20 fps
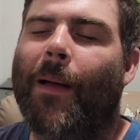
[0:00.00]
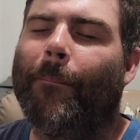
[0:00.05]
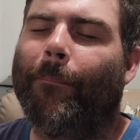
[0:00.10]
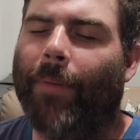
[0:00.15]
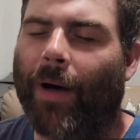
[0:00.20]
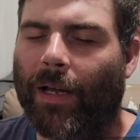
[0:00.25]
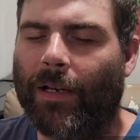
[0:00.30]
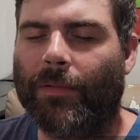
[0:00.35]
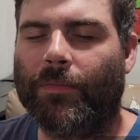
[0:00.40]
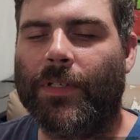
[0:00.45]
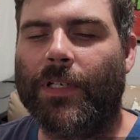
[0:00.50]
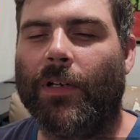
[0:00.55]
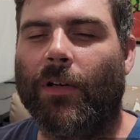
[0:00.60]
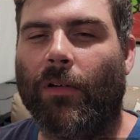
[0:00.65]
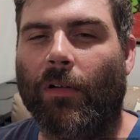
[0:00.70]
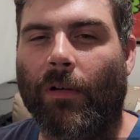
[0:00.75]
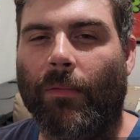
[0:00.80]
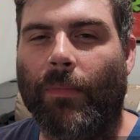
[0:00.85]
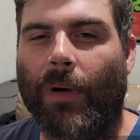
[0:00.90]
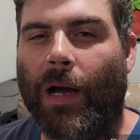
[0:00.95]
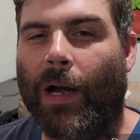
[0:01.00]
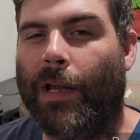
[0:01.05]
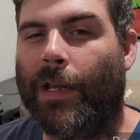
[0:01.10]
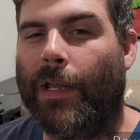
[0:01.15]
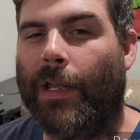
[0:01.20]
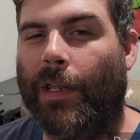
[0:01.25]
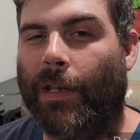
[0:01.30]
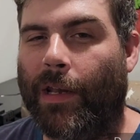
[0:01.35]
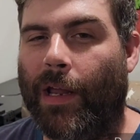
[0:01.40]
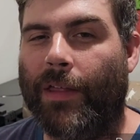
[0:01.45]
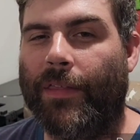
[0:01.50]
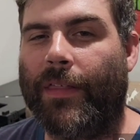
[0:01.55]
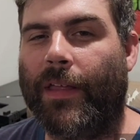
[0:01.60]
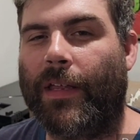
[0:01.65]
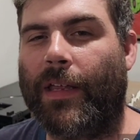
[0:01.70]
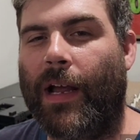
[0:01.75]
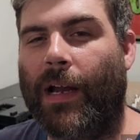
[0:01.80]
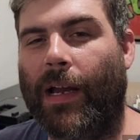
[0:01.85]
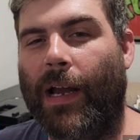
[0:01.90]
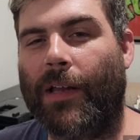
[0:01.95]
Bottom tier on my end, I
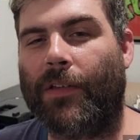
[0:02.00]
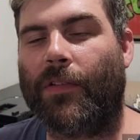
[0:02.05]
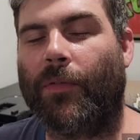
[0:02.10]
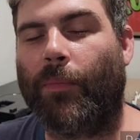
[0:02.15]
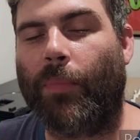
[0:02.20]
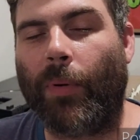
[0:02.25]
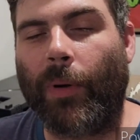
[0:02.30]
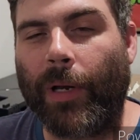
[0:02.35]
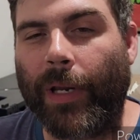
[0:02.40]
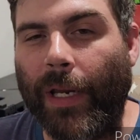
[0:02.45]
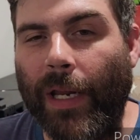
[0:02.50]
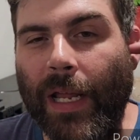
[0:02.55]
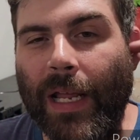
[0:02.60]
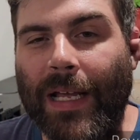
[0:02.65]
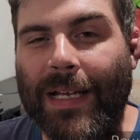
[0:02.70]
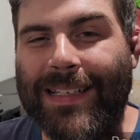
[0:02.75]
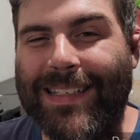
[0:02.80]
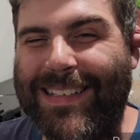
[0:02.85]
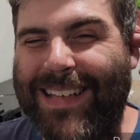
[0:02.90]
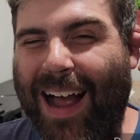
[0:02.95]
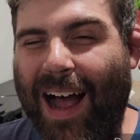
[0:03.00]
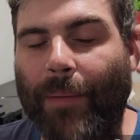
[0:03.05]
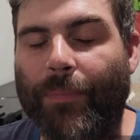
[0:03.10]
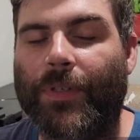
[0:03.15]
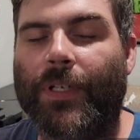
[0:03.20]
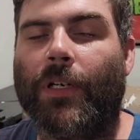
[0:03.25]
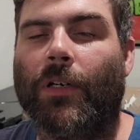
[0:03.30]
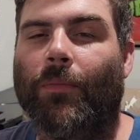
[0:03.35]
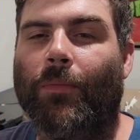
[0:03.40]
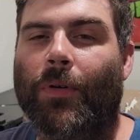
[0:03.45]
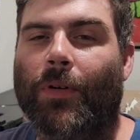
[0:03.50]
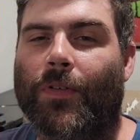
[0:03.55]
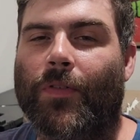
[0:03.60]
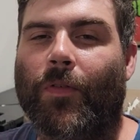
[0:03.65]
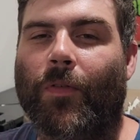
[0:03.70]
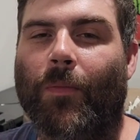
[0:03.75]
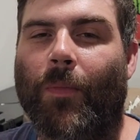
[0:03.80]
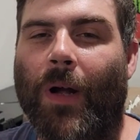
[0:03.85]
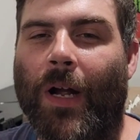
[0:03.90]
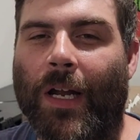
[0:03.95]
think I got some pretty top tier books
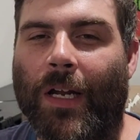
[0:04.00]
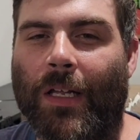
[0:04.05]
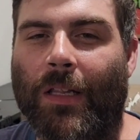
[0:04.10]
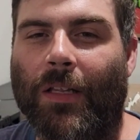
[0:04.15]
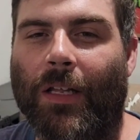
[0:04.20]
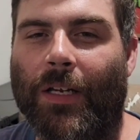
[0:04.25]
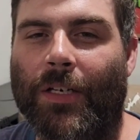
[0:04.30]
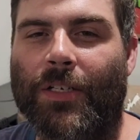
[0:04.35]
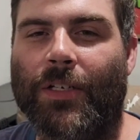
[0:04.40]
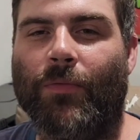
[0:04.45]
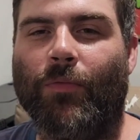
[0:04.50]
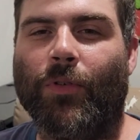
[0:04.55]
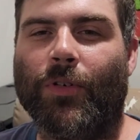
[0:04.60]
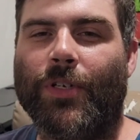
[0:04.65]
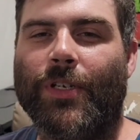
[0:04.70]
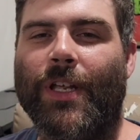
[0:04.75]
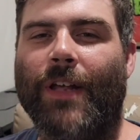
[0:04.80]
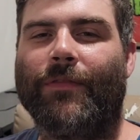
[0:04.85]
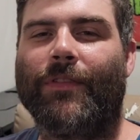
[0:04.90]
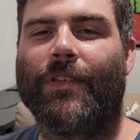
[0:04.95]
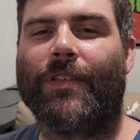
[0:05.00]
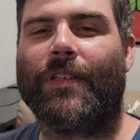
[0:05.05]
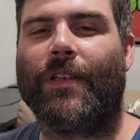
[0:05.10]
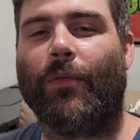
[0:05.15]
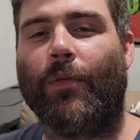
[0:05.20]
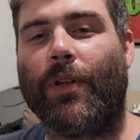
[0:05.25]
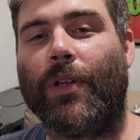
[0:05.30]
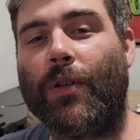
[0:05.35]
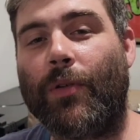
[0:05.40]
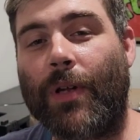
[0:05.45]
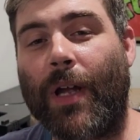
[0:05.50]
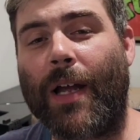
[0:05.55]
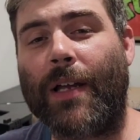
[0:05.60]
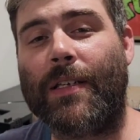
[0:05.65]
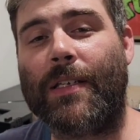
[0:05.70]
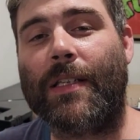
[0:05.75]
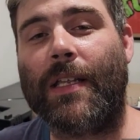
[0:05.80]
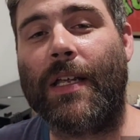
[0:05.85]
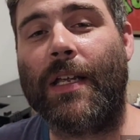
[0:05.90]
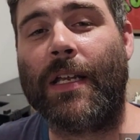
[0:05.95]
for my collection. We'll just have to see what you
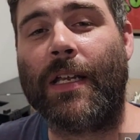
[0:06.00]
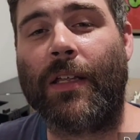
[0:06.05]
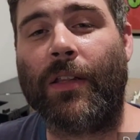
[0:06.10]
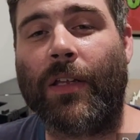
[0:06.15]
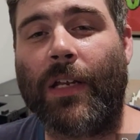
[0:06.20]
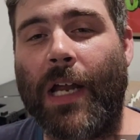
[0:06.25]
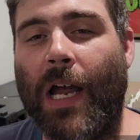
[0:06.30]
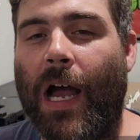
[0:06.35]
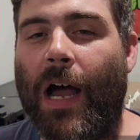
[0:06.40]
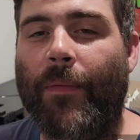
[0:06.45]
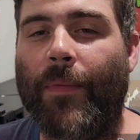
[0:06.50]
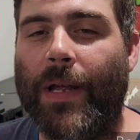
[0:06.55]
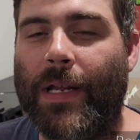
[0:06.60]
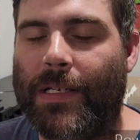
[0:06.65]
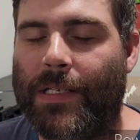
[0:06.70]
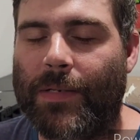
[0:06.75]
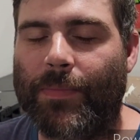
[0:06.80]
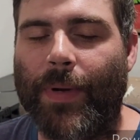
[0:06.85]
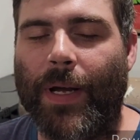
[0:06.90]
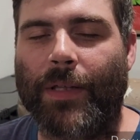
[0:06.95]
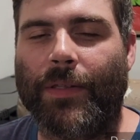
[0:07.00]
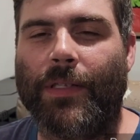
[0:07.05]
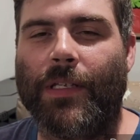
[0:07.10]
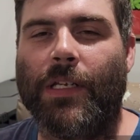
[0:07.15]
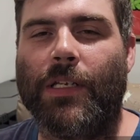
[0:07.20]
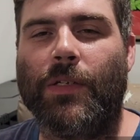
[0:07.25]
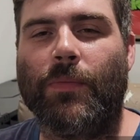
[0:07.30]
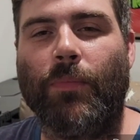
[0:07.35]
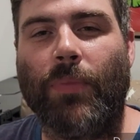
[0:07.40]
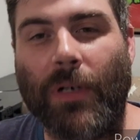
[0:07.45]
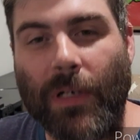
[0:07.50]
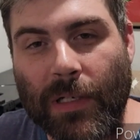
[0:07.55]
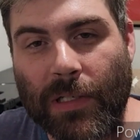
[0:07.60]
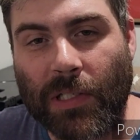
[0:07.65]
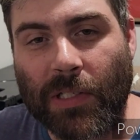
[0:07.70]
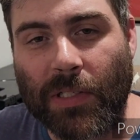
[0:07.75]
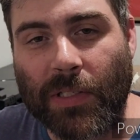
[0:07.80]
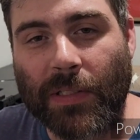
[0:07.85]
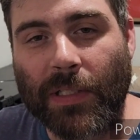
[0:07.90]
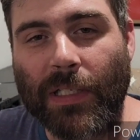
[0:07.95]
guys think in the comments about these
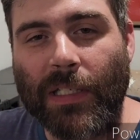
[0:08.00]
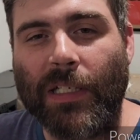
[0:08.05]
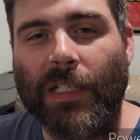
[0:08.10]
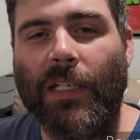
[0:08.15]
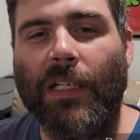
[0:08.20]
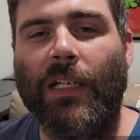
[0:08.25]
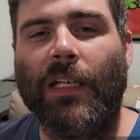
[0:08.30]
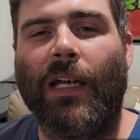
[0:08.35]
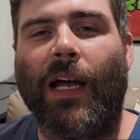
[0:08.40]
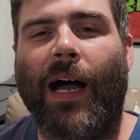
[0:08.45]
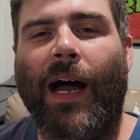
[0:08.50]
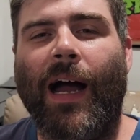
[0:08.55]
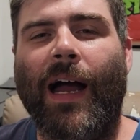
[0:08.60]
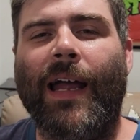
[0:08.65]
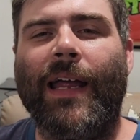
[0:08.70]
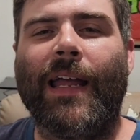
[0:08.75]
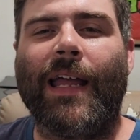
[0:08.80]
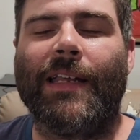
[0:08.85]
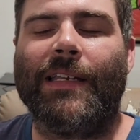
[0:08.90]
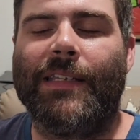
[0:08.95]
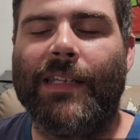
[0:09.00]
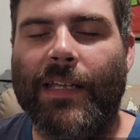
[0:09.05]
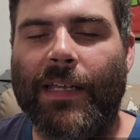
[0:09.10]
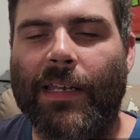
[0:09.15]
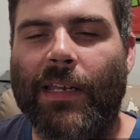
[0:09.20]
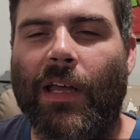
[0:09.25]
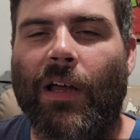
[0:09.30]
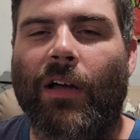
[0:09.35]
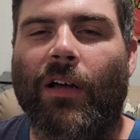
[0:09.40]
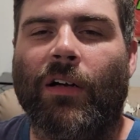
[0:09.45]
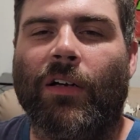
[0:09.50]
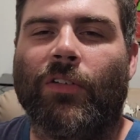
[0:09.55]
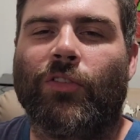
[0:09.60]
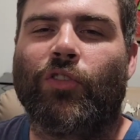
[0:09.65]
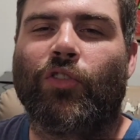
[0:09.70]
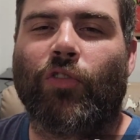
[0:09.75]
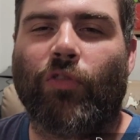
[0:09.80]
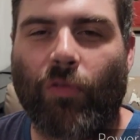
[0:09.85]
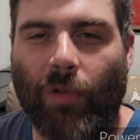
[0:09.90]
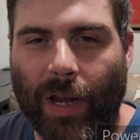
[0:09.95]
books. I did a
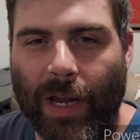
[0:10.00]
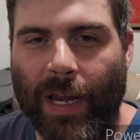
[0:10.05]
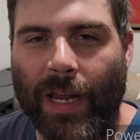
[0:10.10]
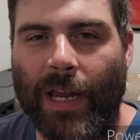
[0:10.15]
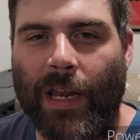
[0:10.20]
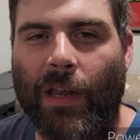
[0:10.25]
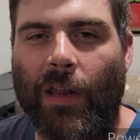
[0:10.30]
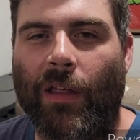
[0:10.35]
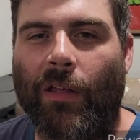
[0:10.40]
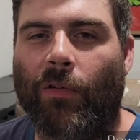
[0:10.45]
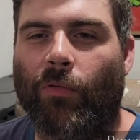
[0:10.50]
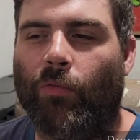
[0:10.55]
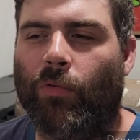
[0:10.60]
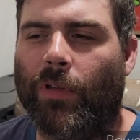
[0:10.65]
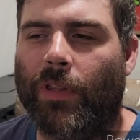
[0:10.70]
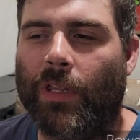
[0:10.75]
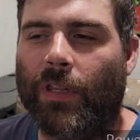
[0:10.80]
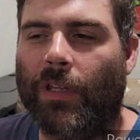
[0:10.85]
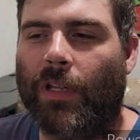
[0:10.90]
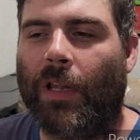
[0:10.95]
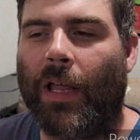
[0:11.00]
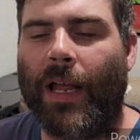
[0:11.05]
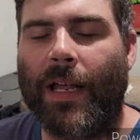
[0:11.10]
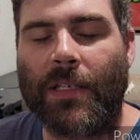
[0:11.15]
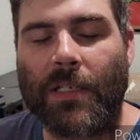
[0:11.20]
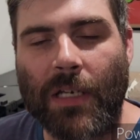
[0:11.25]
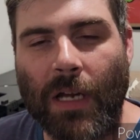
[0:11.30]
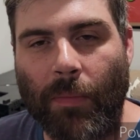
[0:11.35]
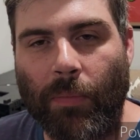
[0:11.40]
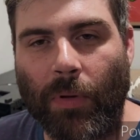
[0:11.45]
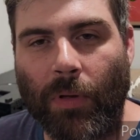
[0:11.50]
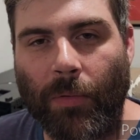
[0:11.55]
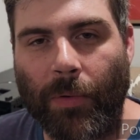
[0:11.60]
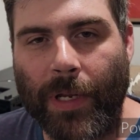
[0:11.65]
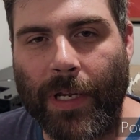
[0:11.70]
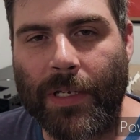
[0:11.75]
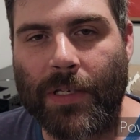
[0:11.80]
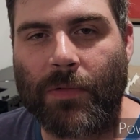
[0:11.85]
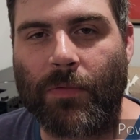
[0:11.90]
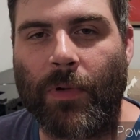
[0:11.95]
trade within the last couple of
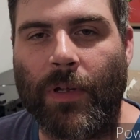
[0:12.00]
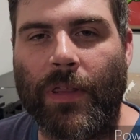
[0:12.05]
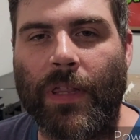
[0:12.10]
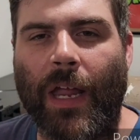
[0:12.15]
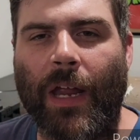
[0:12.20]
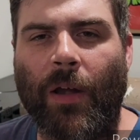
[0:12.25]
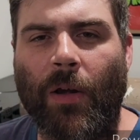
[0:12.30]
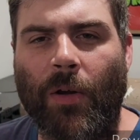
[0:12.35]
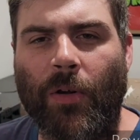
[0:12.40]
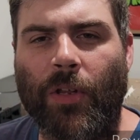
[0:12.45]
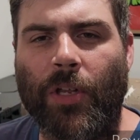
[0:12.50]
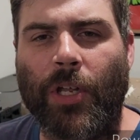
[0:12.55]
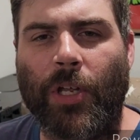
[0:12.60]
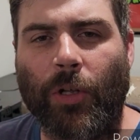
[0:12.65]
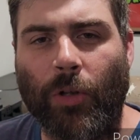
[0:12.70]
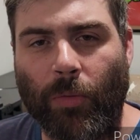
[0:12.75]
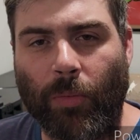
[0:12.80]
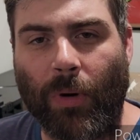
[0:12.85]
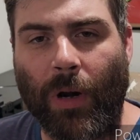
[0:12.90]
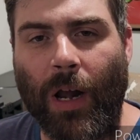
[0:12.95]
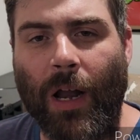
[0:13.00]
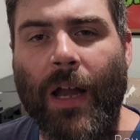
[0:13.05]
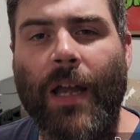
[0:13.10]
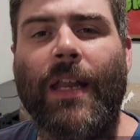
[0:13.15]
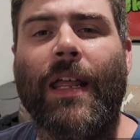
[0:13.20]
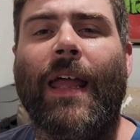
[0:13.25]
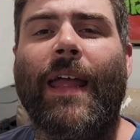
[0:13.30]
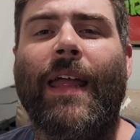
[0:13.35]
weeks with Aaron Gilbride,